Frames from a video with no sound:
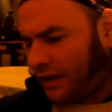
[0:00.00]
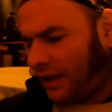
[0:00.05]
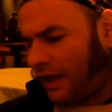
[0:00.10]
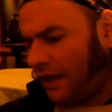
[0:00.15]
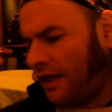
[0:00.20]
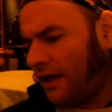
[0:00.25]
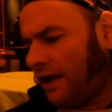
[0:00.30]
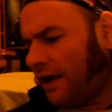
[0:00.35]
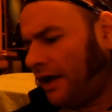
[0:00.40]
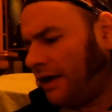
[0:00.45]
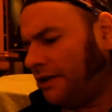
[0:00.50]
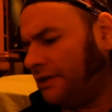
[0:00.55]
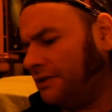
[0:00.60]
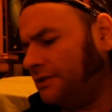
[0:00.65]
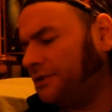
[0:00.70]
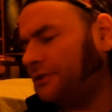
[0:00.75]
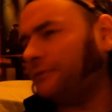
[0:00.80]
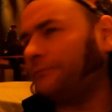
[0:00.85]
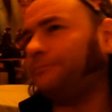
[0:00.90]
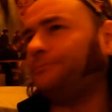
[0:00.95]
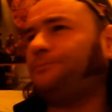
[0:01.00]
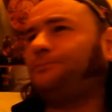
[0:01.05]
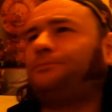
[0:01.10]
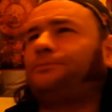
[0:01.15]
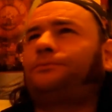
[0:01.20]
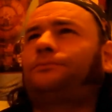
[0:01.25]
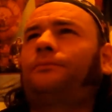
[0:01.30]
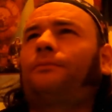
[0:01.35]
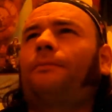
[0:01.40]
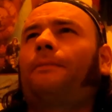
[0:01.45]
and
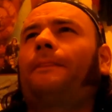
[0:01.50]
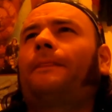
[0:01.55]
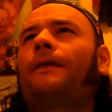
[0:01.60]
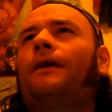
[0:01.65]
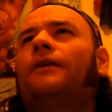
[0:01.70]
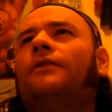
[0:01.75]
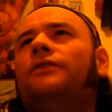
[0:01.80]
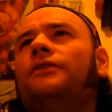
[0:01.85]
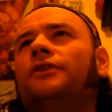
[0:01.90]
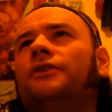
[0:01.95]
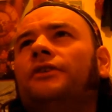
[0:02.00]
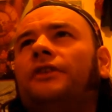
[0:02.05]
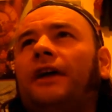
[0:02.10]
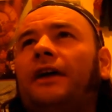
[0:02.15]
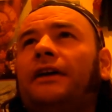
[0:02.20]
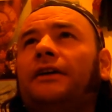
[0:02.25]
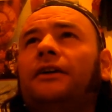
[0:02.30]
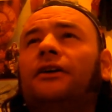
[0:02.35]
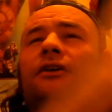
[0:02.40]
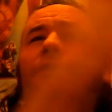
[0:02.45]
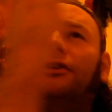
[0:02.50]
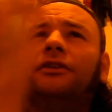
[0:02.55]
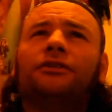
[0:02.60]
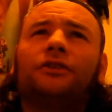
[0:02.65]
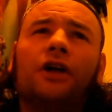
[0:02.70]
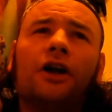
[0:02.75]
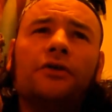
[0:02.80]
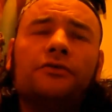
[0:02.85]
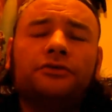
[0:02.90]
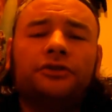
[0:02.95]
that they are
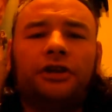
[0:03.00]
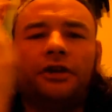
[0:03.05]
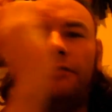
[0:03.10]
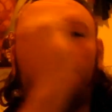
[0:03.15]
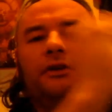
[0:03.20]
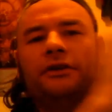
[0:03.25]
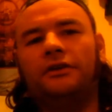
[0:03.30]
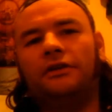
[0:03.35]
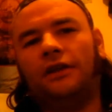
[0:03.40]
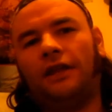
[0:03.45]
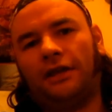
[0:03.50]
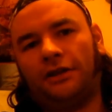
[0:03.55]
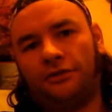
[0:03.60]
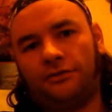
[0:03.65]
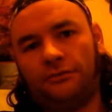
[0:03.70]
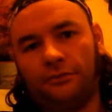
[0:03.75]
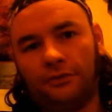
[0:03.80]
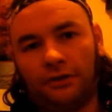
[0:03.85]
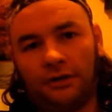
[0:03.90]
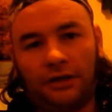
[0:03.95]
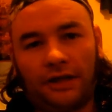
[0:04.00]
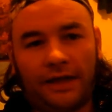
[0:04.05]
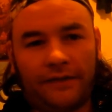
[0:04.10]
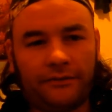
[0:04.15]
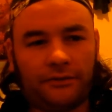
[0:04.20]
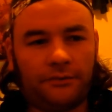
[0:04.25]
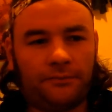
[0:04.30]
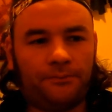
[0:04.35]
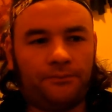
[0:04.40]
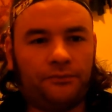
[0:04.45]
oh so intellectual and
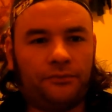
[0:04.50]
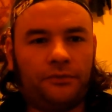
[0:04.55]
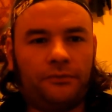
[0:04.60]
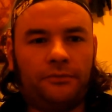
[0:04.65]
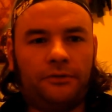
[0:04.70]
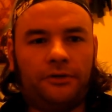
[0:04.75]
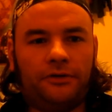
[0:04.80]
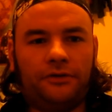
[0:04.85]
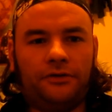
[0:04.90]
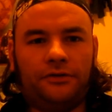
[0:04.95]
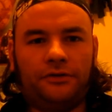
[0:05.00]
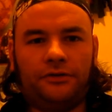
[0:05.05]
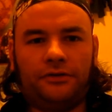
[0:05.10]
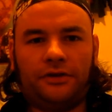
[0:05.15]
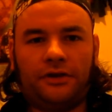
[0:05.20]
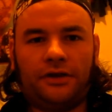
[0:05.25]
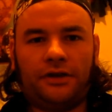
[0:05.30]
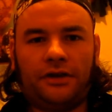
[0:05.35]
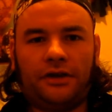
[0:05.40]
clever because